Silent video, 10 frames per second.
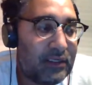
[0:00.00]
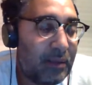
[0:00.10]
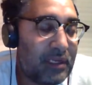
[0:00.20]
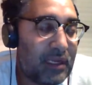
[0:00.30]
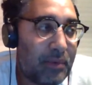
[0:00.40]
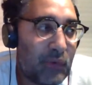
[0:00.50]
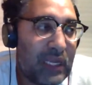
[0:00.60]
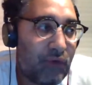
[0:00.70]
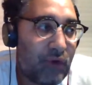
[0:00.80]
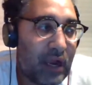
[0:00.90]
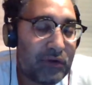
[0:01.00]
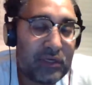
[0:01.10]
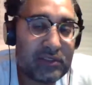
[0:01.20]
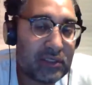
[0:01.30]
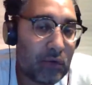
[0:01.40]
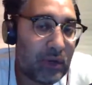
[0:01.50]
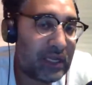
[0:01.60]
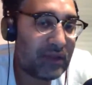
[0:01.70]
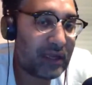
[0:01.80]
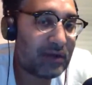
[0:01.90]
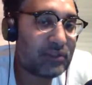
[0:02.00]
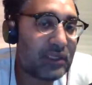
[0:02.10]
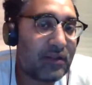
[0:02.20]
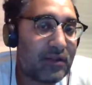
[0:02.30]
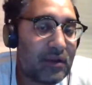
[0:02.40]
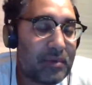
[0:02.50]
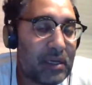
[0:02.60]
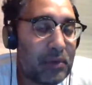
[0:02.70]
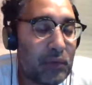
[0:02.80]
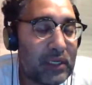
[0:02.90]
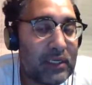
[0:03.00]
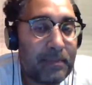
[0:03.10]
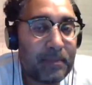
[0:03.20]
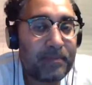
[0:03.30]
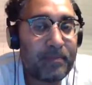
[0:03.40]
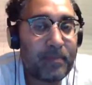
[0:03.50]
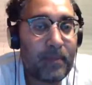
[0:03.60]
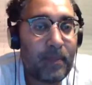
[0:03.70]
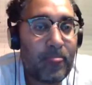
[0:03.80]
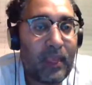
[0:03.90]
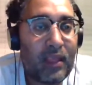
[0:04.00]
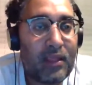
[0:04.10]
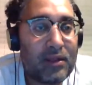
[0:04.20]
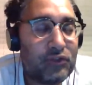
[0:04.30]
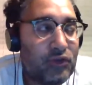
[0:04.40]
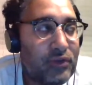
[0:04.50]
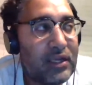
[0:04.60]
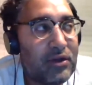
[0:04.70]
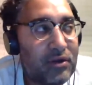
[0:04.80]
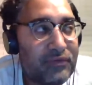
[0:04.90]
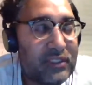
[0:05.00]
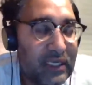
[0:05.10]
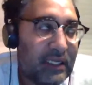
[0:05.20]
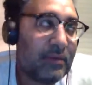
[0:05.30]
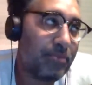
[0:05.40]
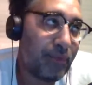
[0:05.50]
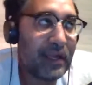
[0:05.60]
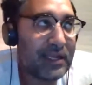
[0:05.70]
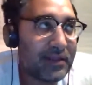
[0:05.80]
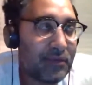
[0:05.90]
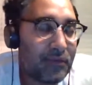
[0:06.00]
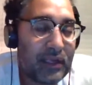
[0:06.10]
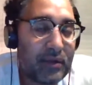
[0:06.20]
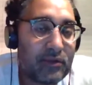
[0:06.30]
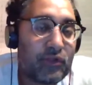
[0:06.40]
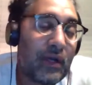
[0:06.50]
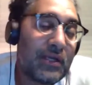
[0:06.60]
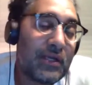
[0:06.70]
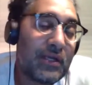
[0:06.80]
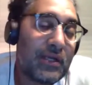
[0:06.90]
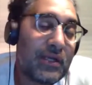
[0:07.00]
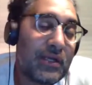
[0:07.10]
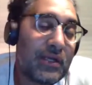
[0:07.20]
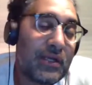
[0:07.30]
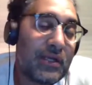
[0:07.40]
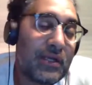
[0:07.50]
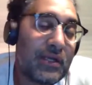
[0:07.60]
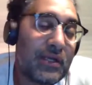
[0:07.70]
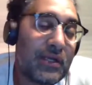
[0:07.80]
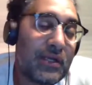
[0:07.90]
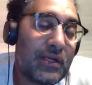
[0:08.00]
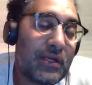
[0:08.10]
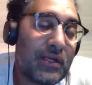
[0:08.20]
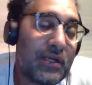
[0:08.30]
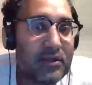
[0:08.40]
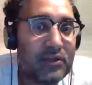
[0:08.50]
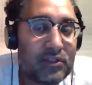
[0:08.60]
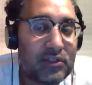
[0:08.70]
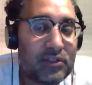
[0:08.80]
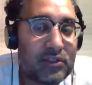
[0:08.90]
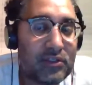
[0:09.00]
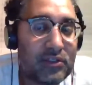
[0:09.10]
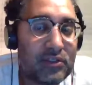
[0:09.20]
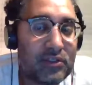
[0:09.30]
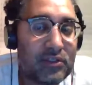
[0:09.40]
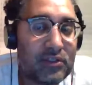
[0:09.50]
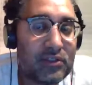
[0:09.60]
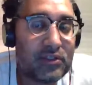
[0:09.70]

WWE crowd who doesn't know anything outside of the WWE. So they could have seen him break in the ring. So I do like where they're going with it, how they're kind of slowly but surely